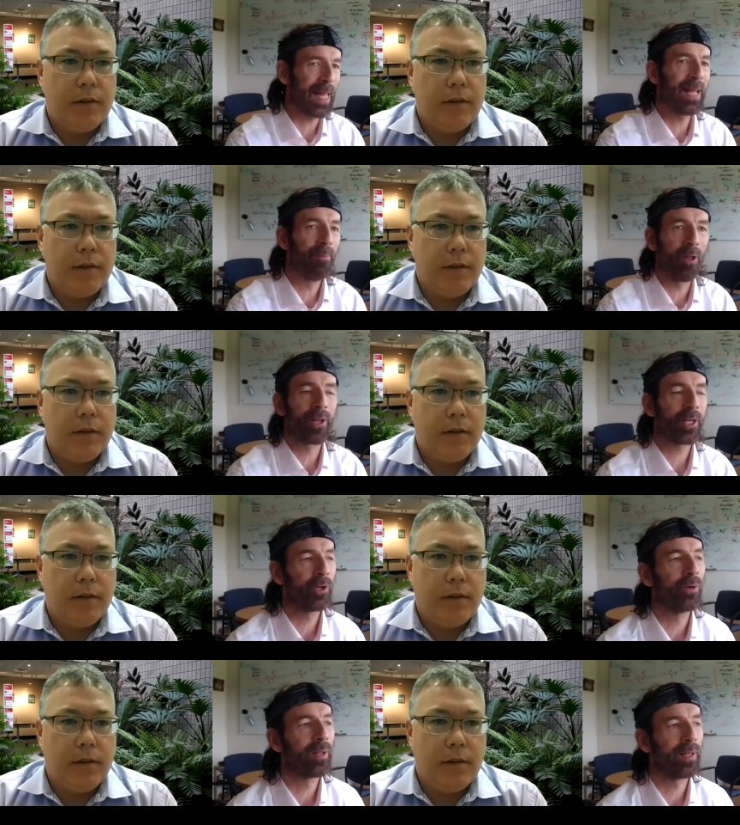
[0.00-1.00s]
Speaker 1: same
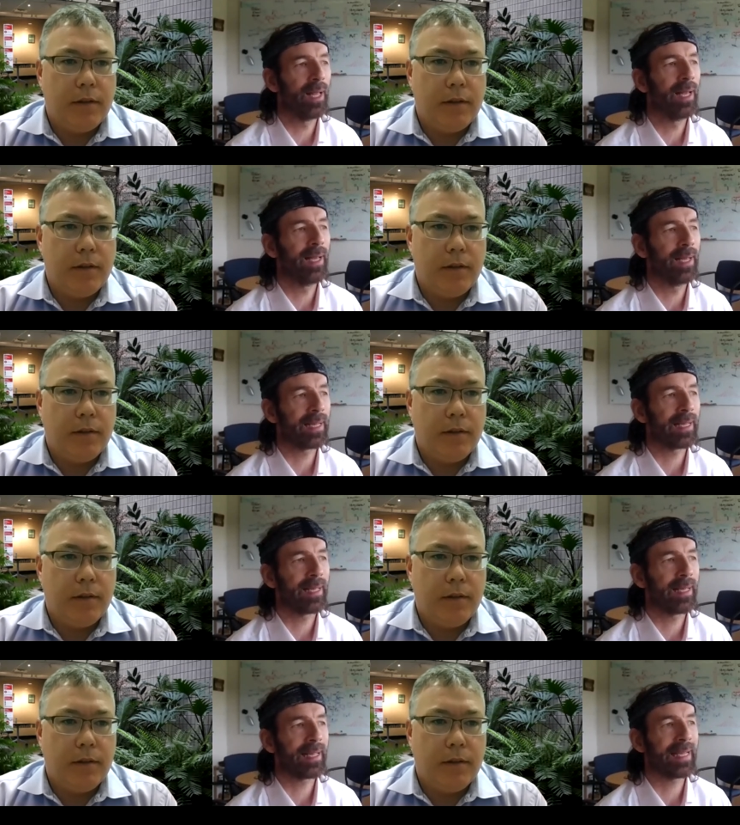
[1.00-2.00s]
molecule uh,
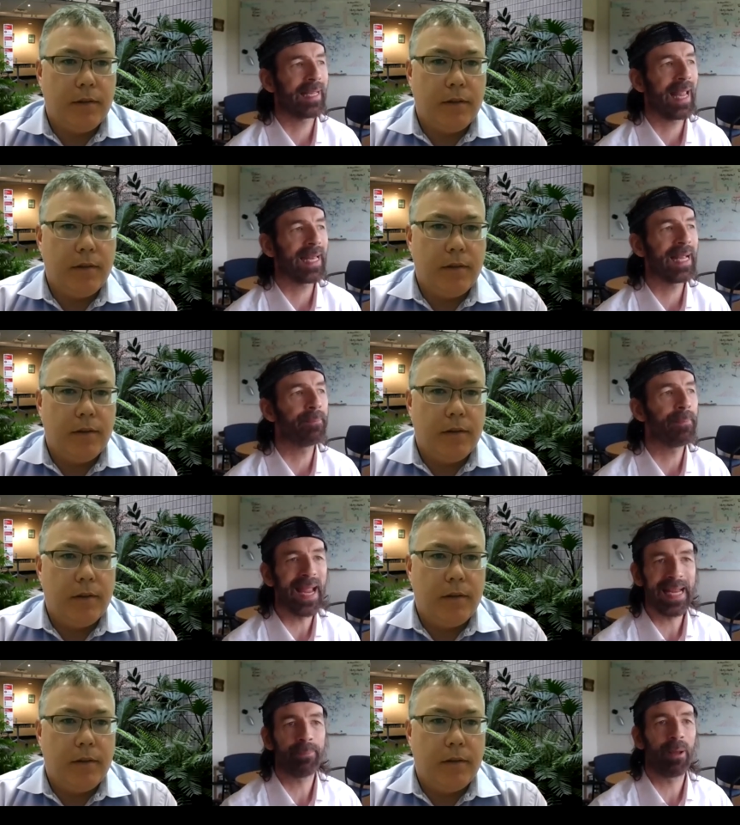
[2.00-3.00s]
getting
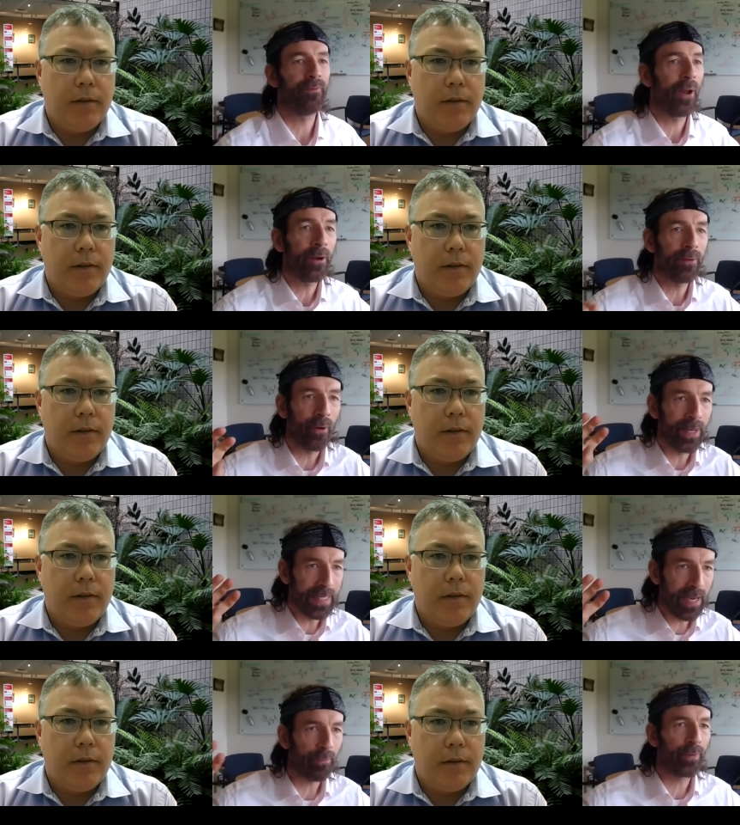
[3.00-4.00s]
made by very, very
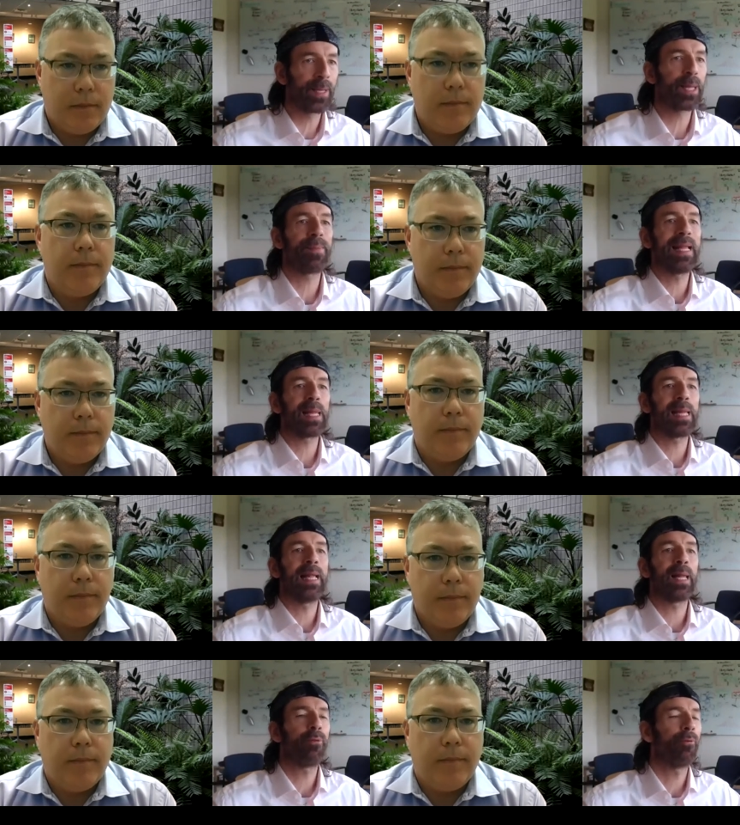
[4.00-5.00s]
different
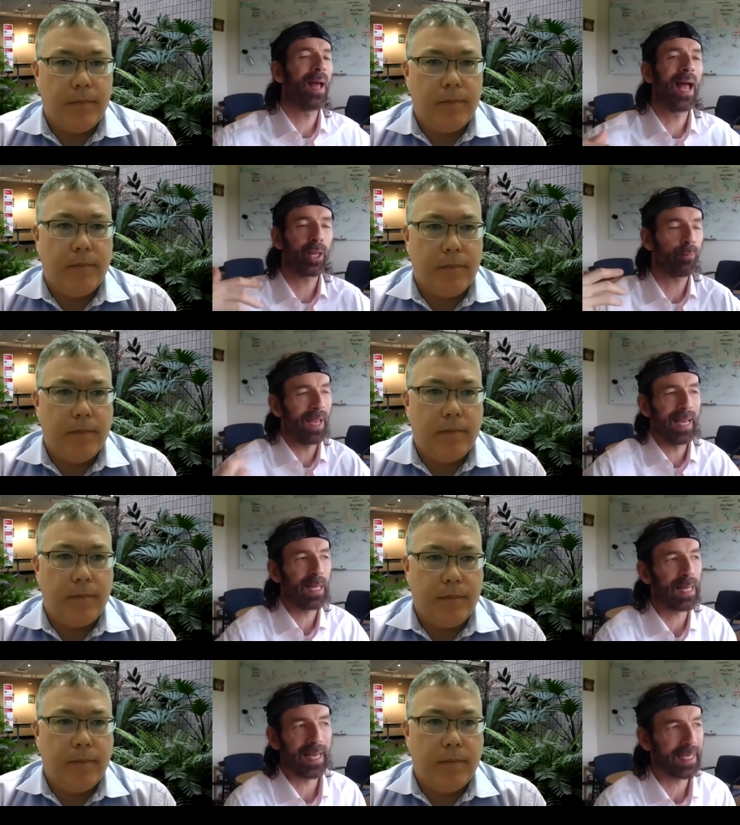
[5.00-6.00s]
species through
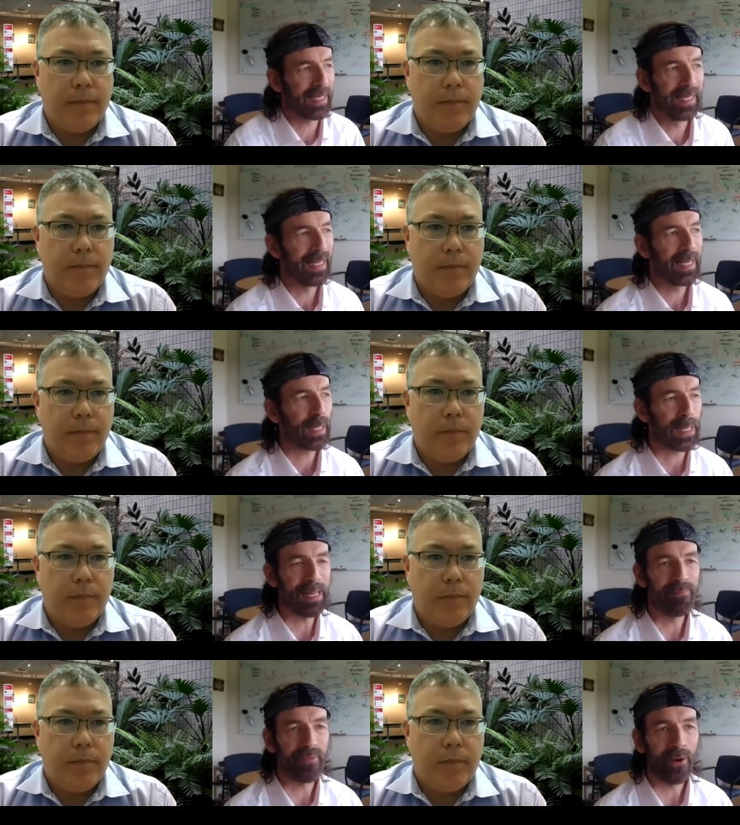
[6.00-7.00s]
pathways that
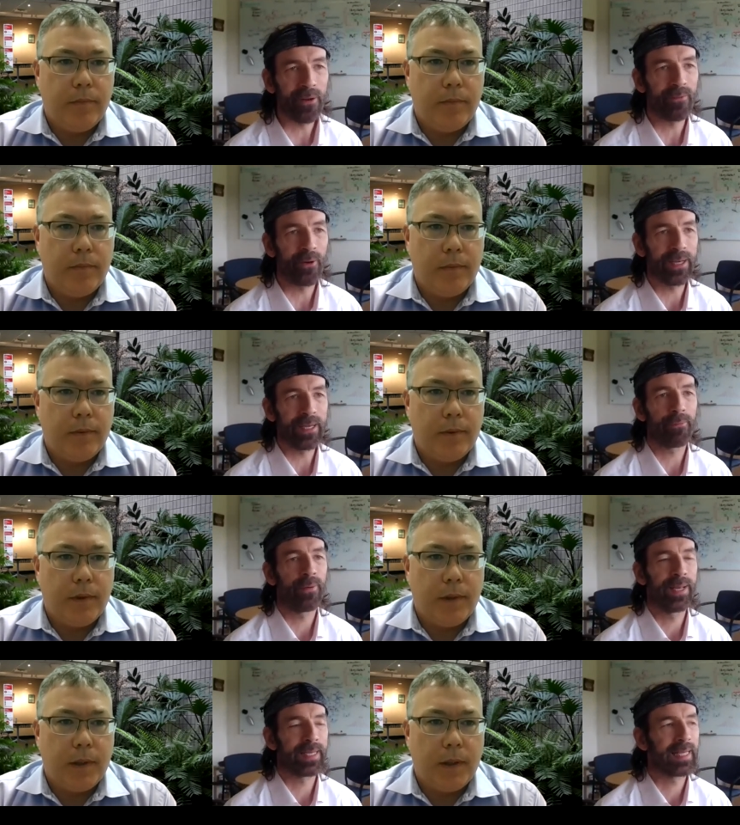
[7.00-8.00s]
seem very, very
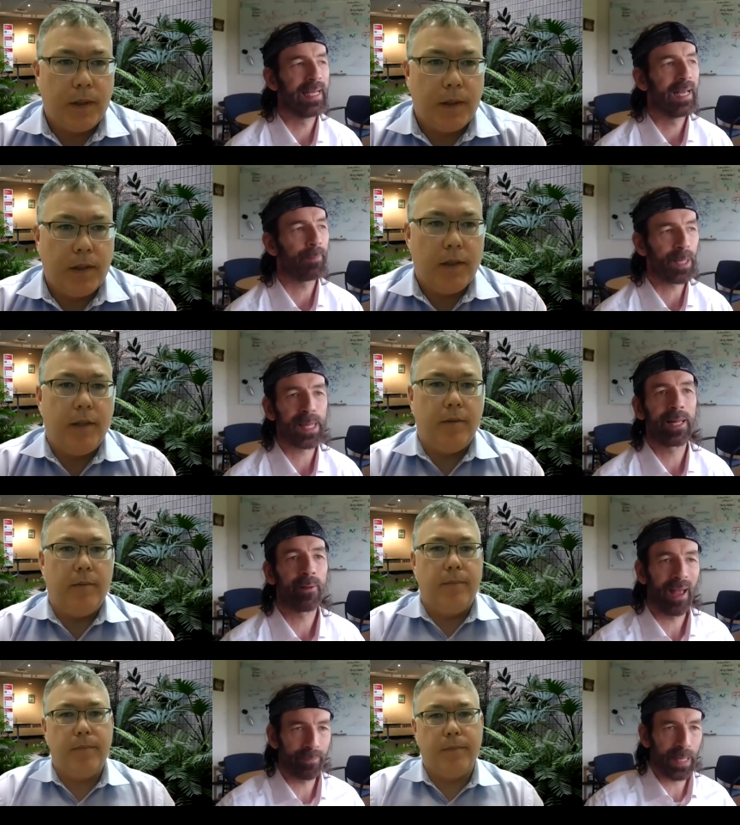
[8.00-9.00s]
different. But still you
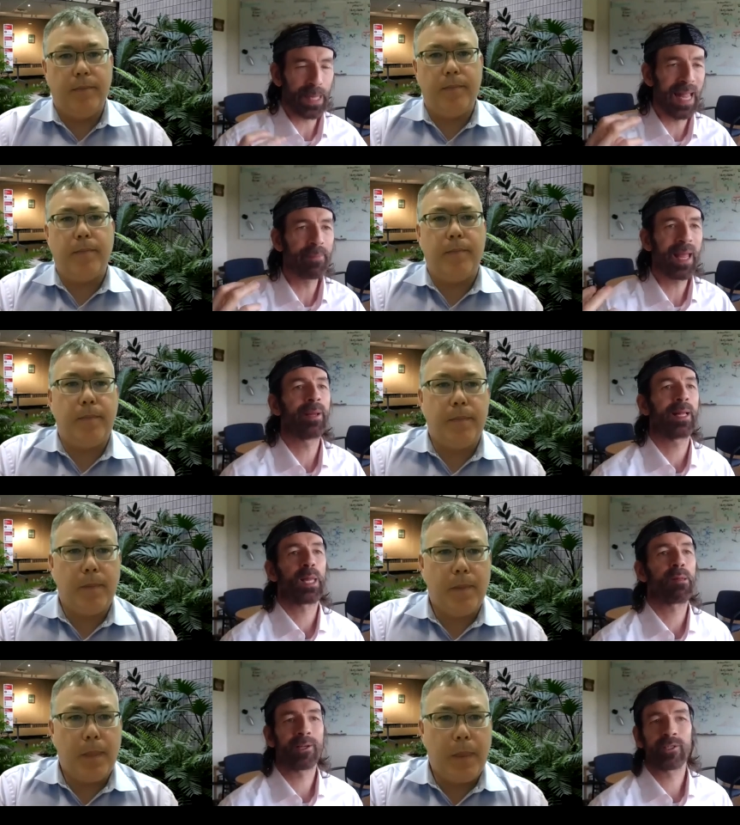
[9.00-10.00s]
have the same chemical
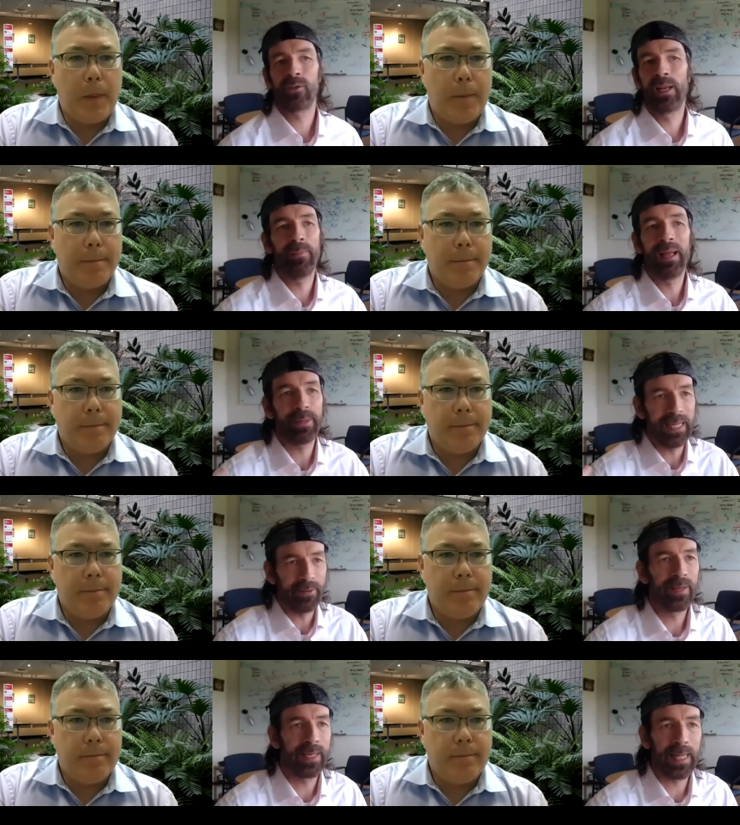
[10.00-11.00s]
structure and maybe
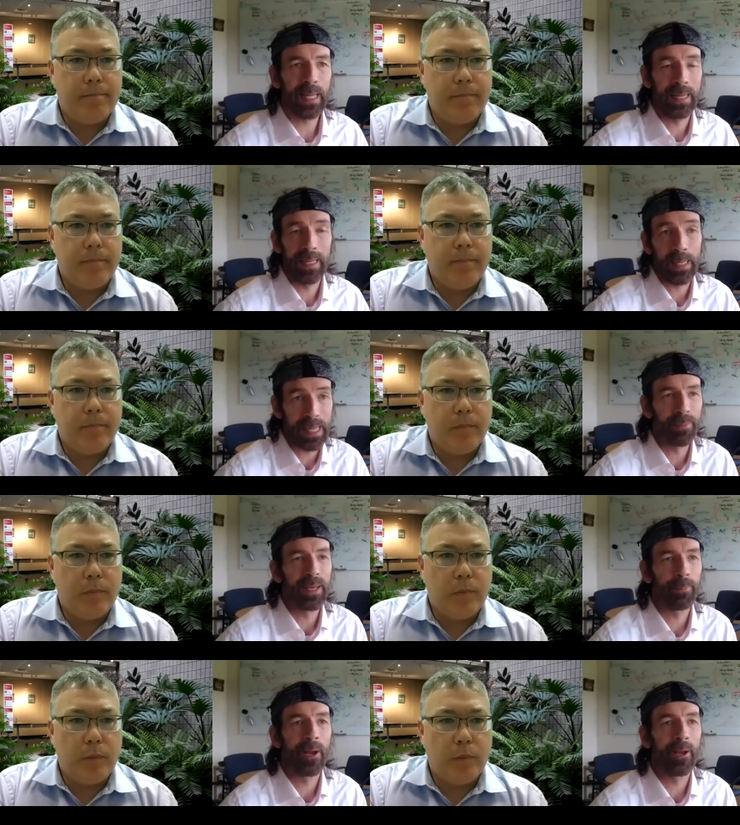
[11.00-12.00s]
even the
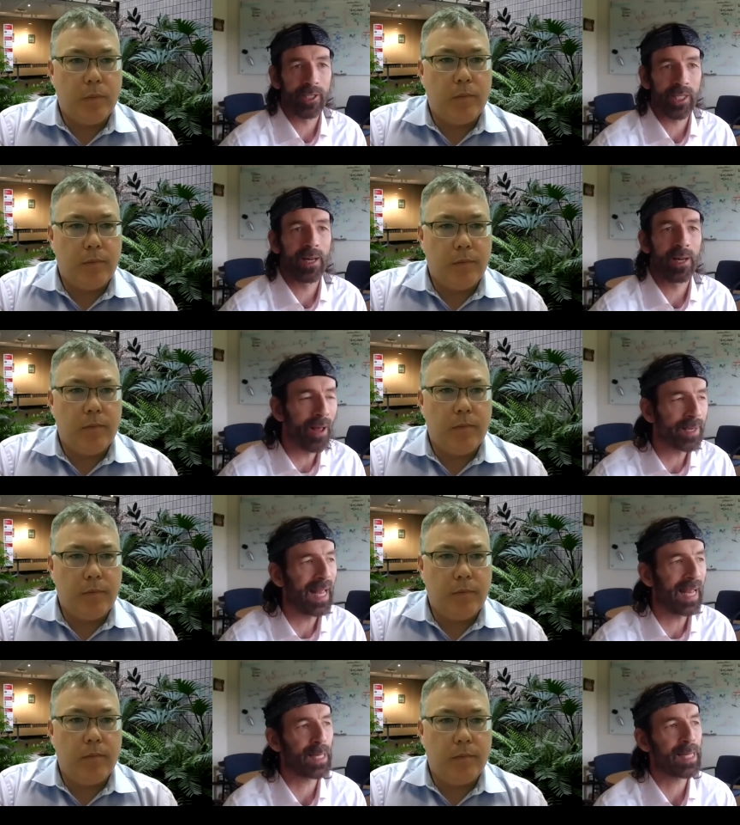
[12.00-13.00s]
similar biological
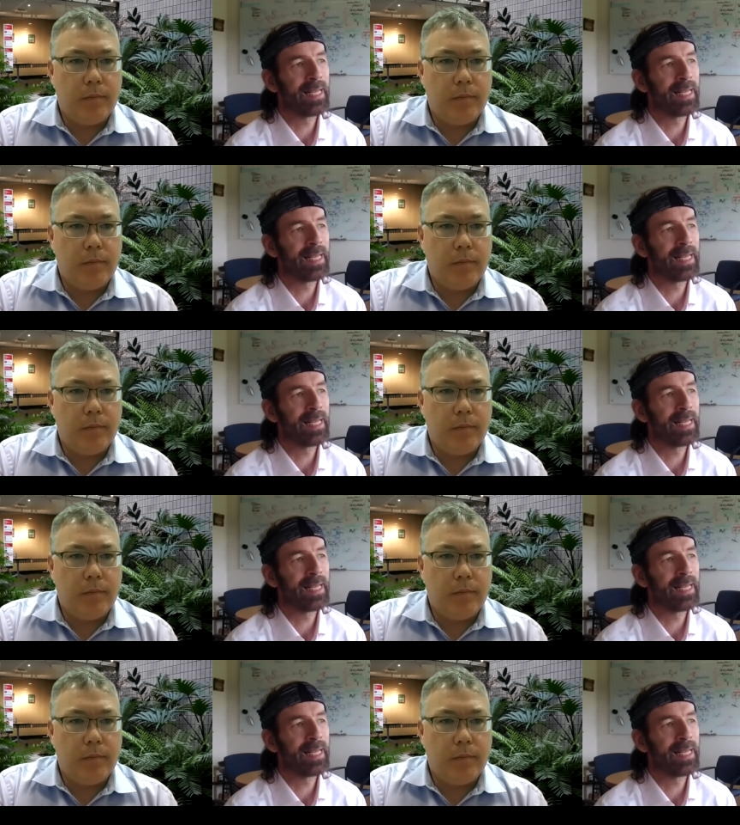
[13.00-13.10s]
context.